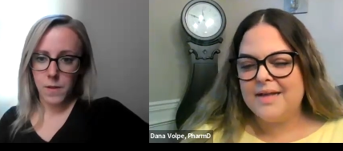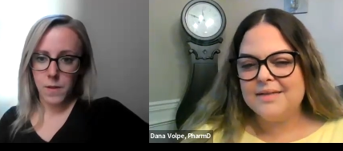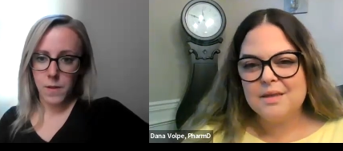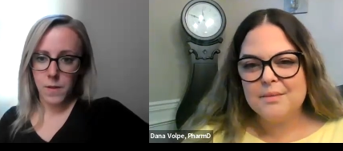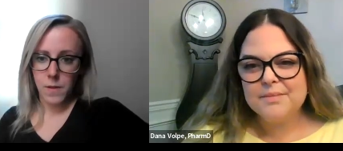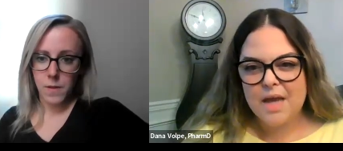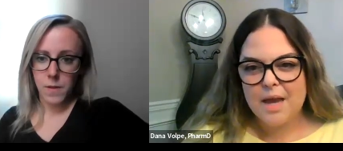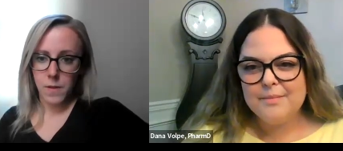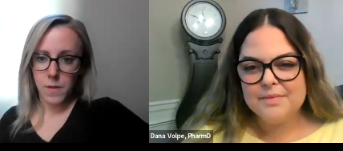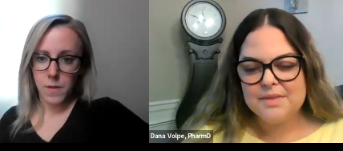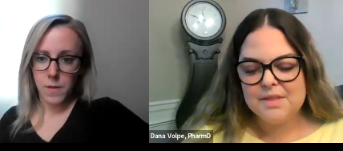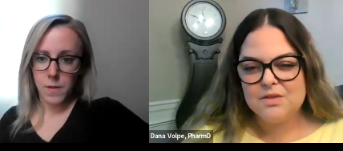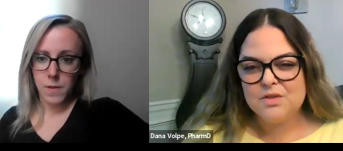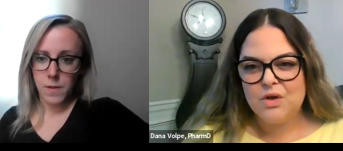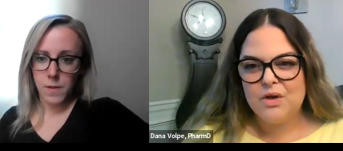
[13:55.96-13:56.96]
Speaker 1: that
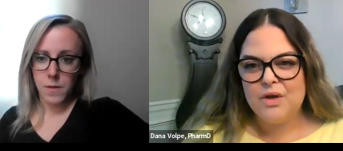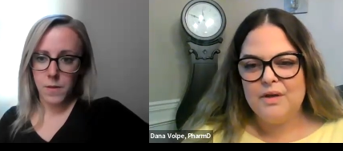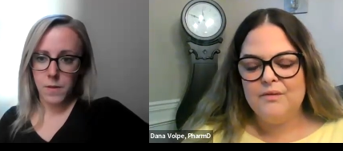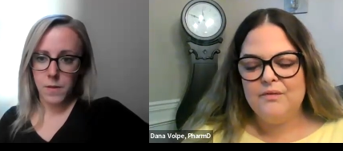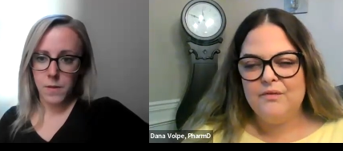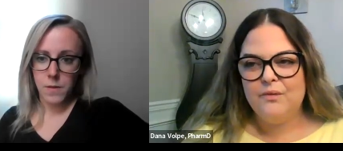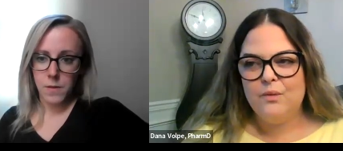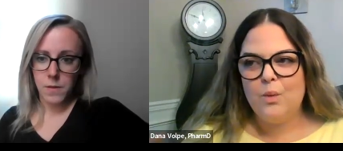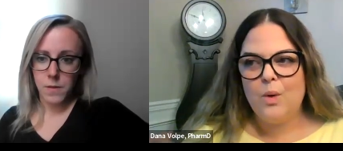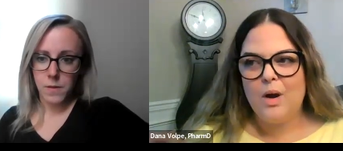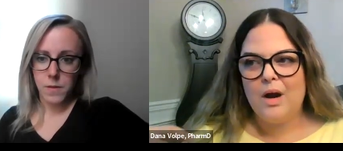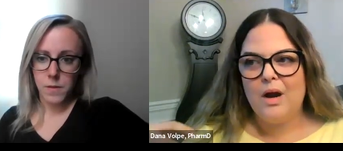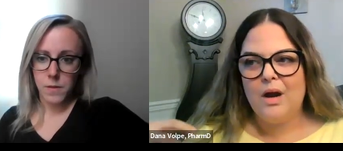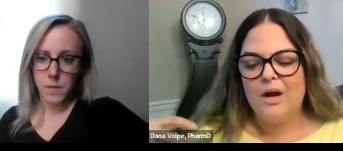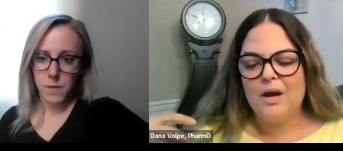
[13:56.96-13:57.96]
sometimes is good
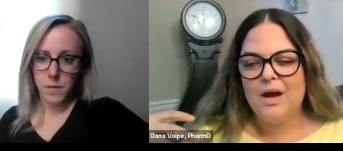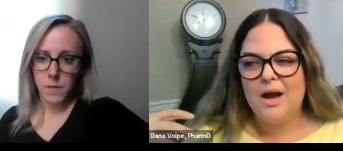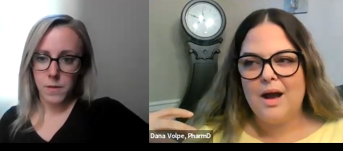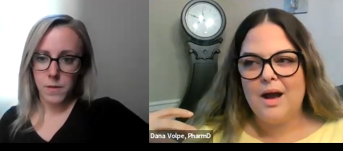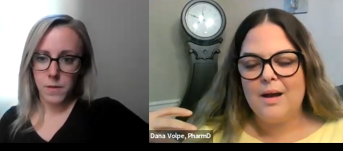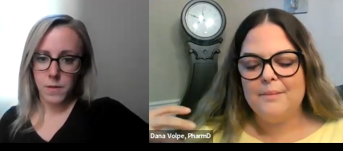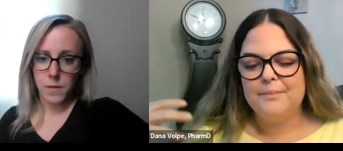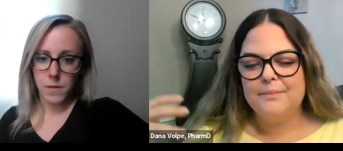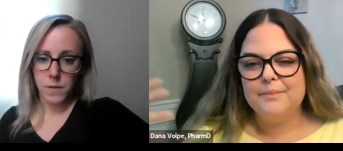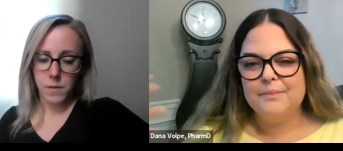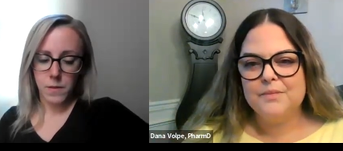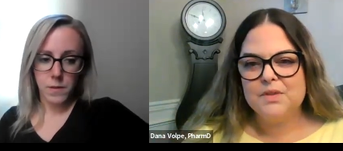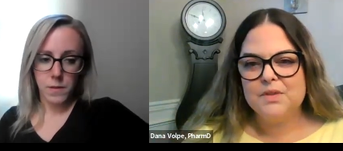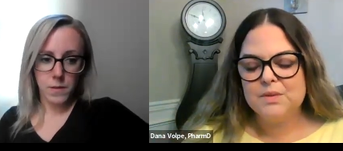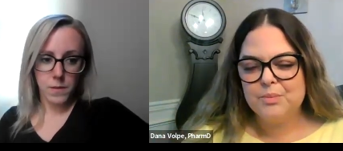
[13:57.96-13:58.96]
for um,
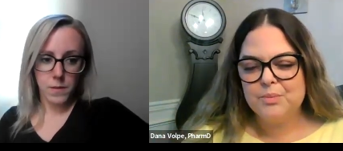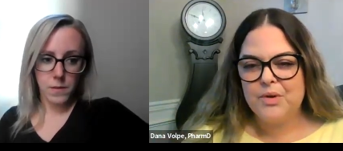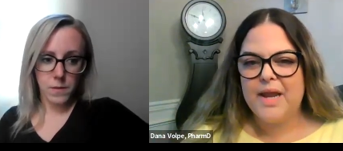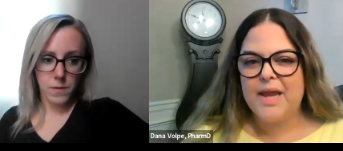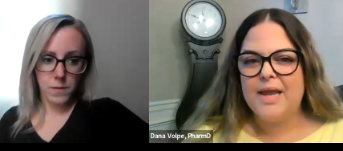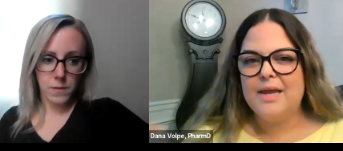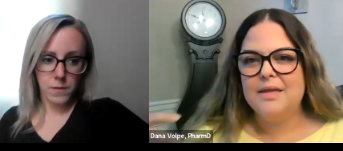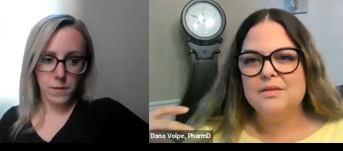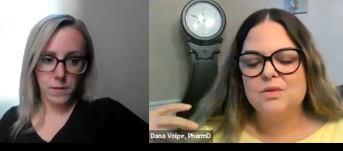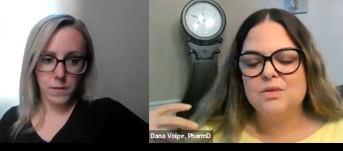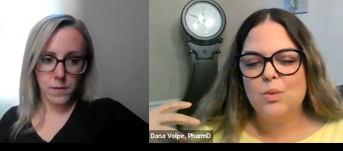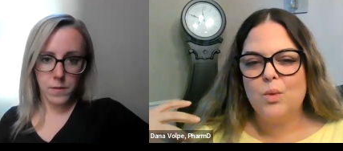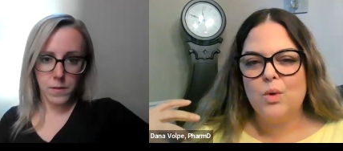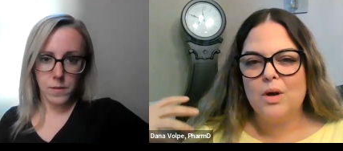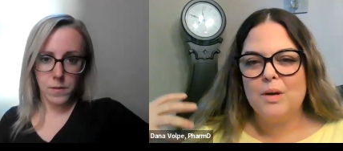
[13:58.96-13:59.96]

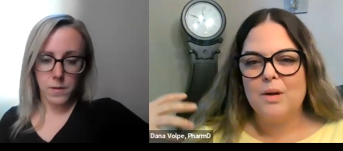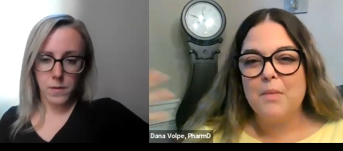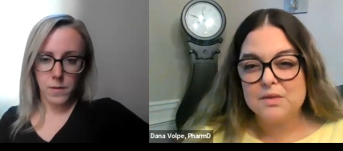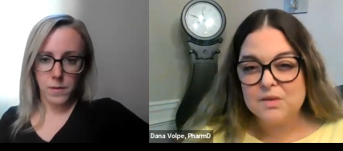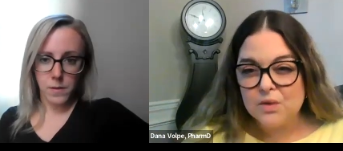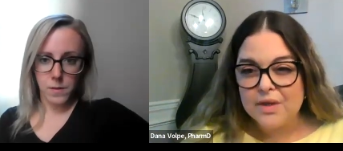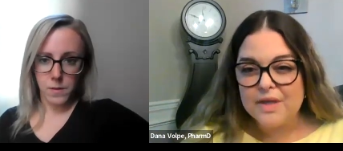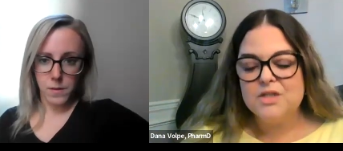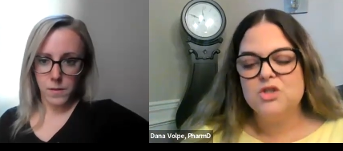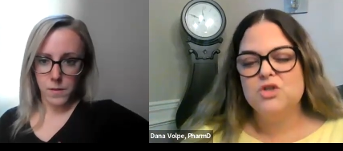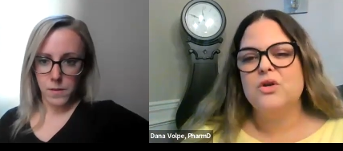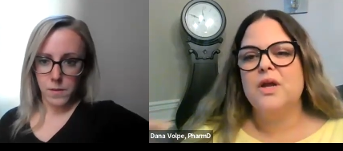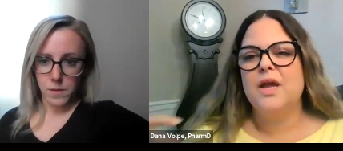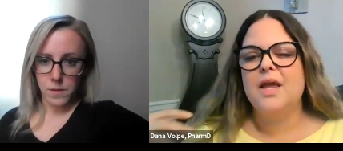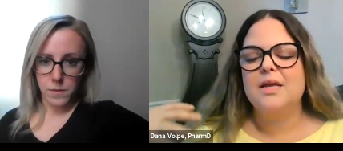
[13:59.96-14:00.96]
sprains or muscle
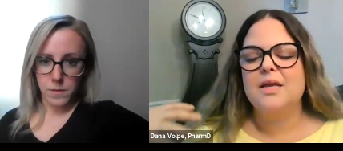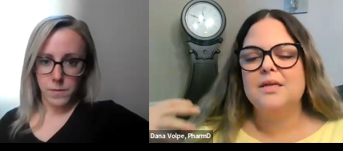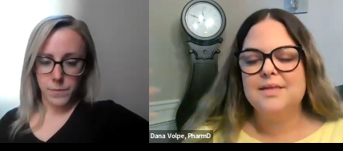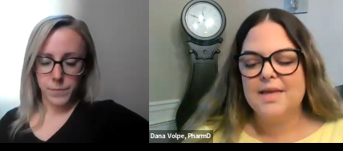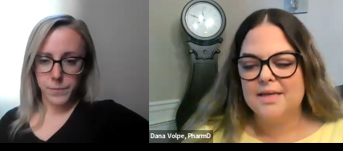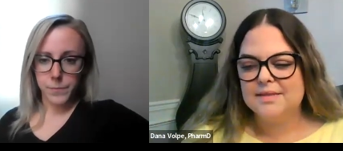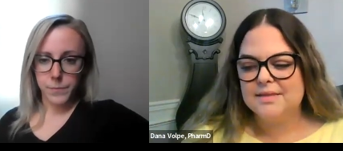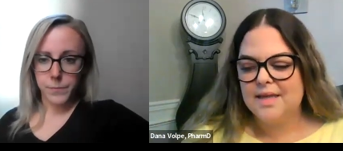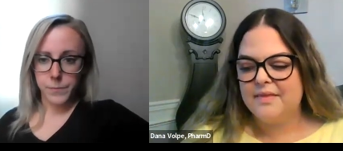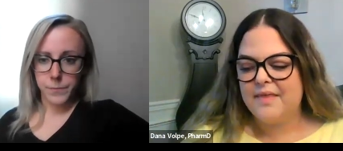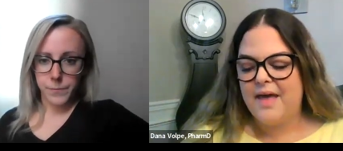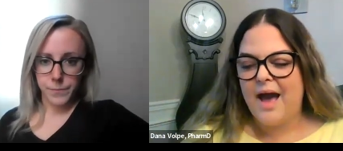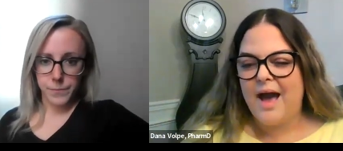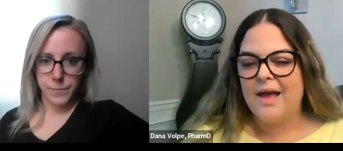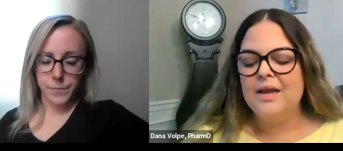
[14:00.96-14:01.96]
injuries, things
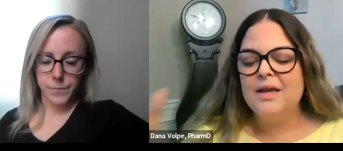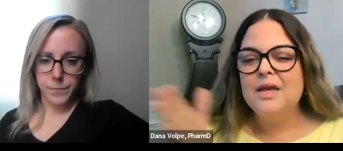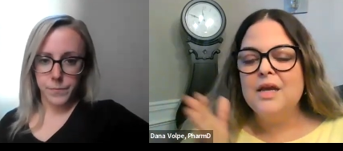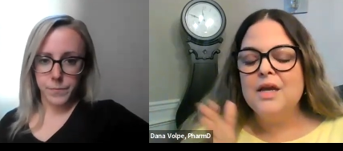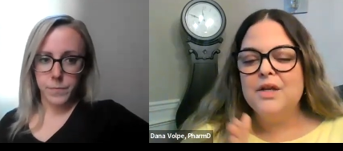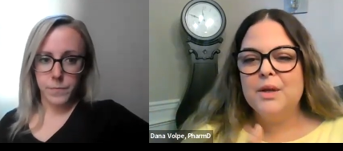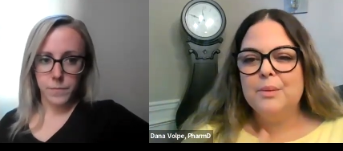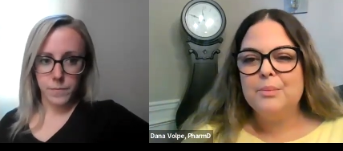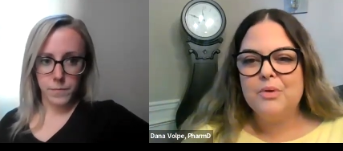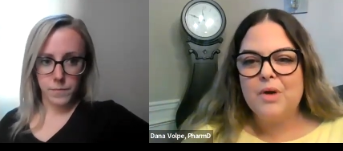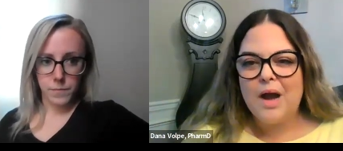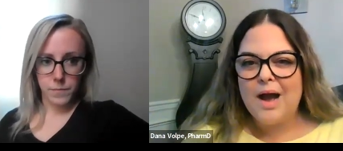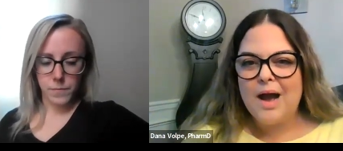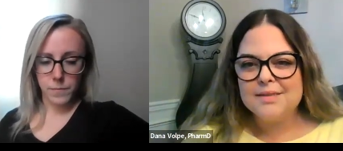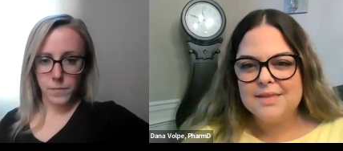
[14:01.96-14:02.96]
like that.
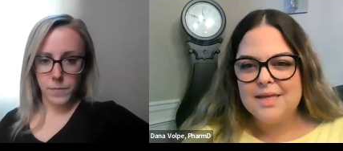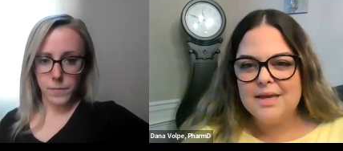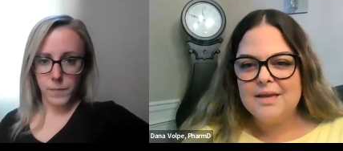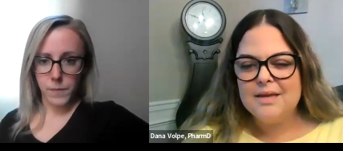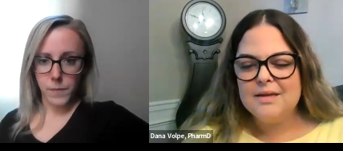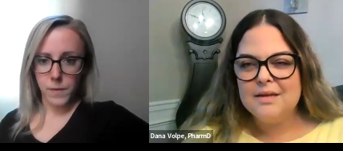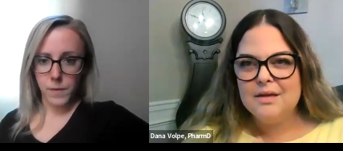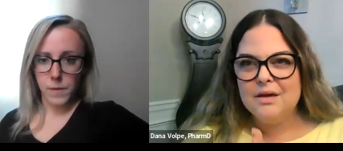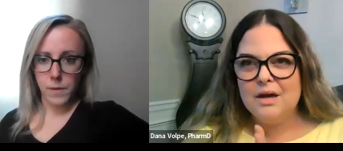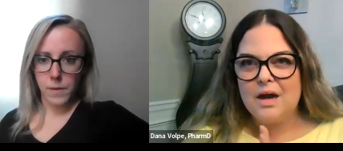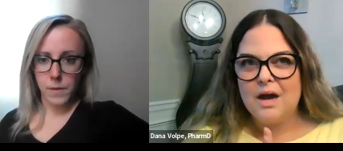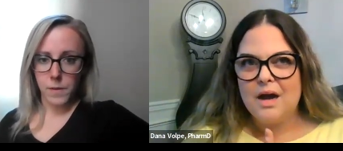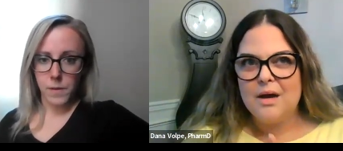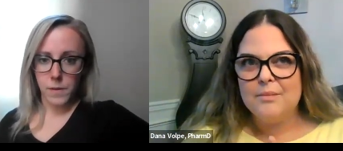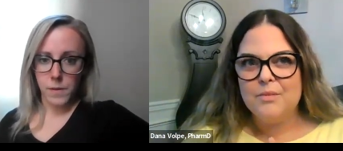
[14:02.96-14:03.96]
Naproxen
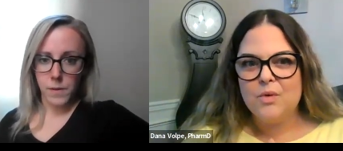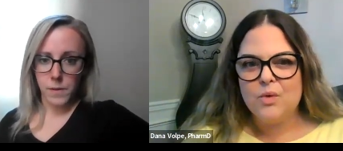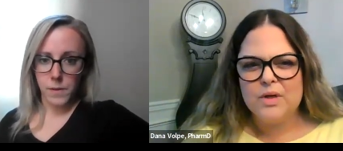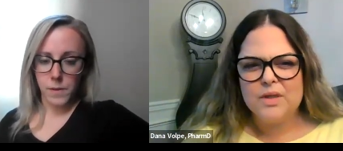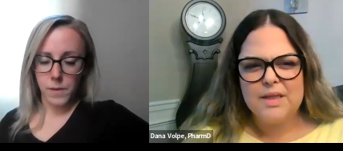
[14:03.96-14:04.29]
um, or